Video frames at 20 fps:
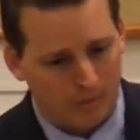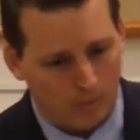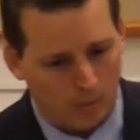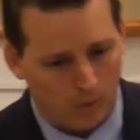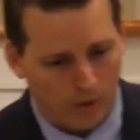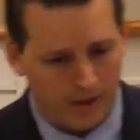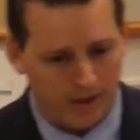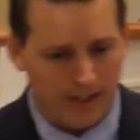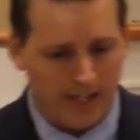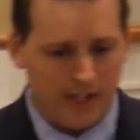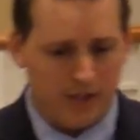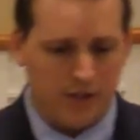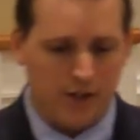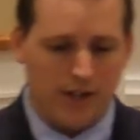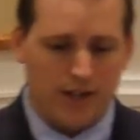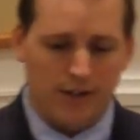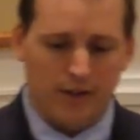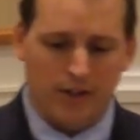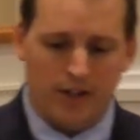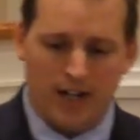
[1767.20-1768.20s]
One
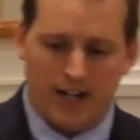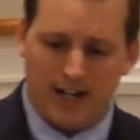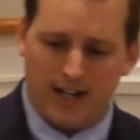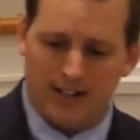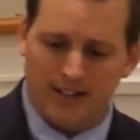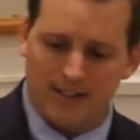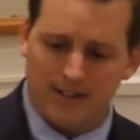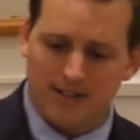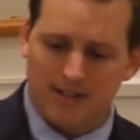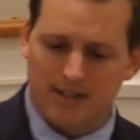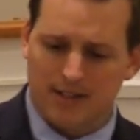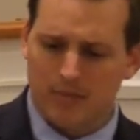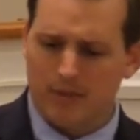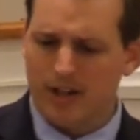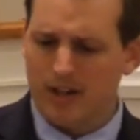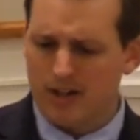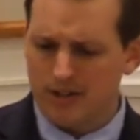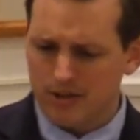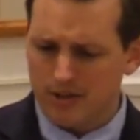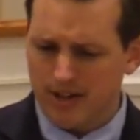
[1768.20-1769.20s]
Nation Under God, and
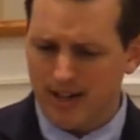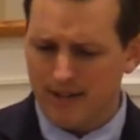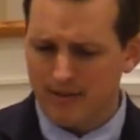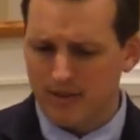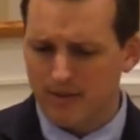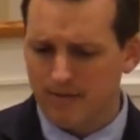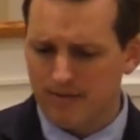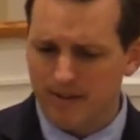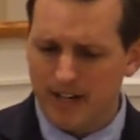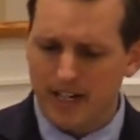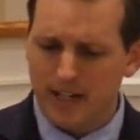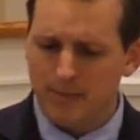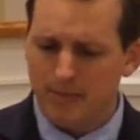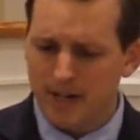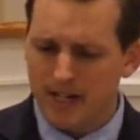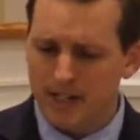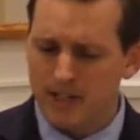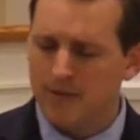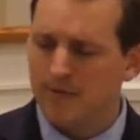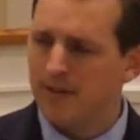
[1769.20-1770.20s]
we also have some
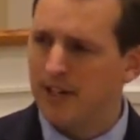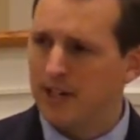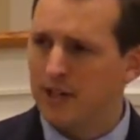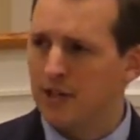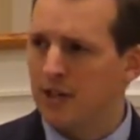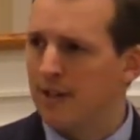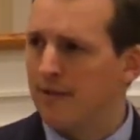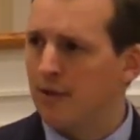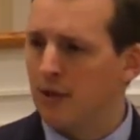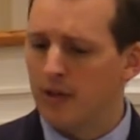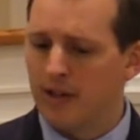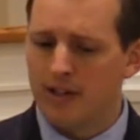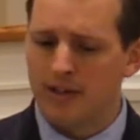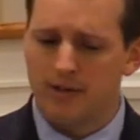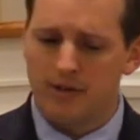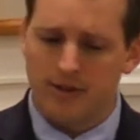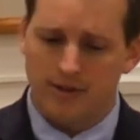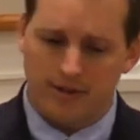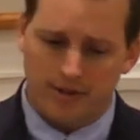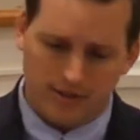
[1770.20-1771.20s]
faith-based fiction if you're
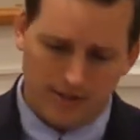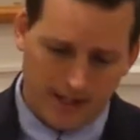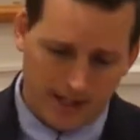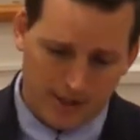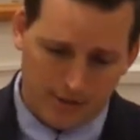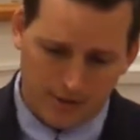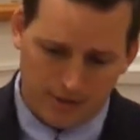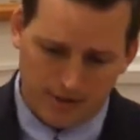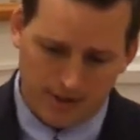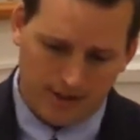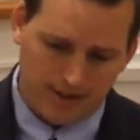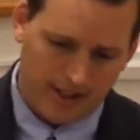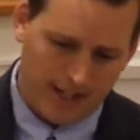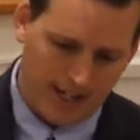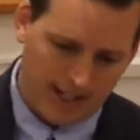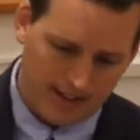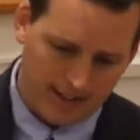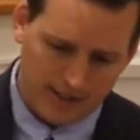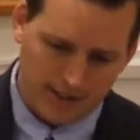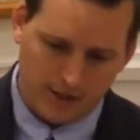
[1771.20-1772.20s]
interested in
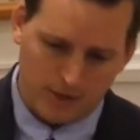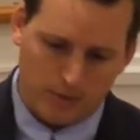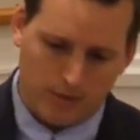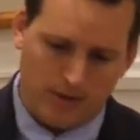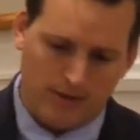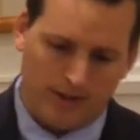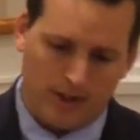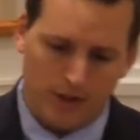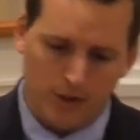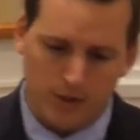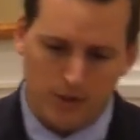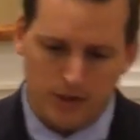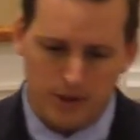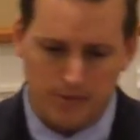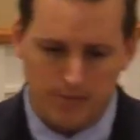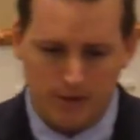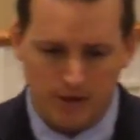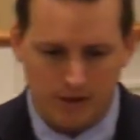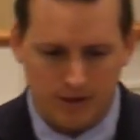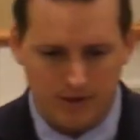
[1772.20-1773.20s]
that. This is one of our newest
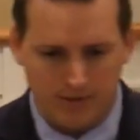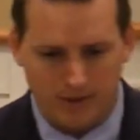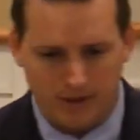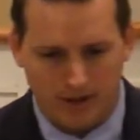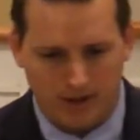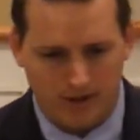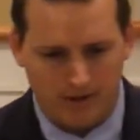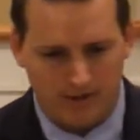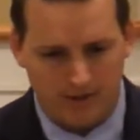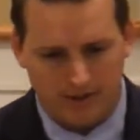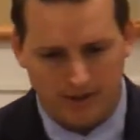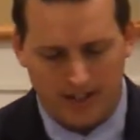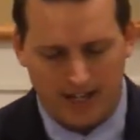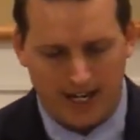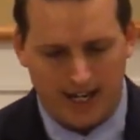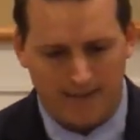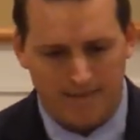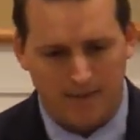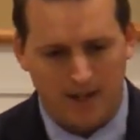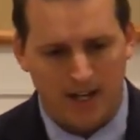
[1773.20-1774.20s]
books in regards to
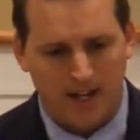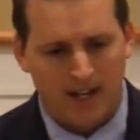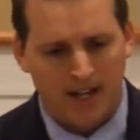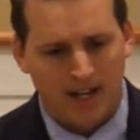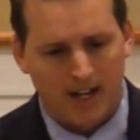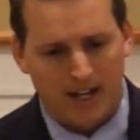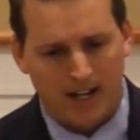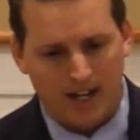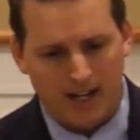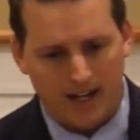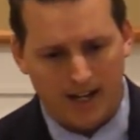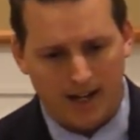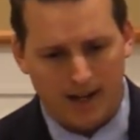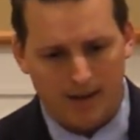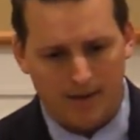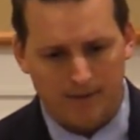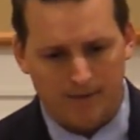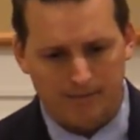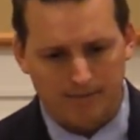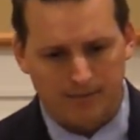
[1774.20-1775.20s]
that
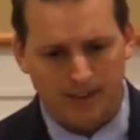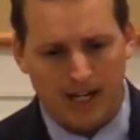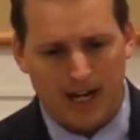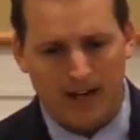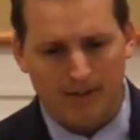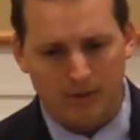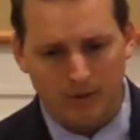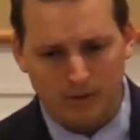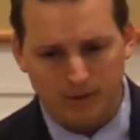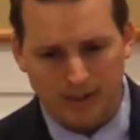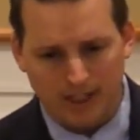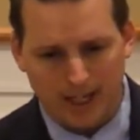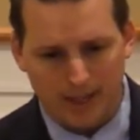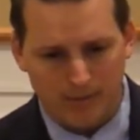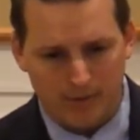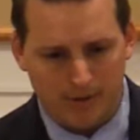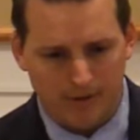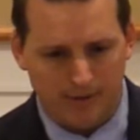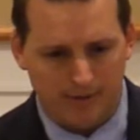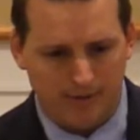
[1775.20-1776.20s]
novel
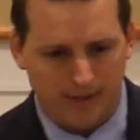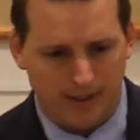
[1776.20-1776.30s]
type of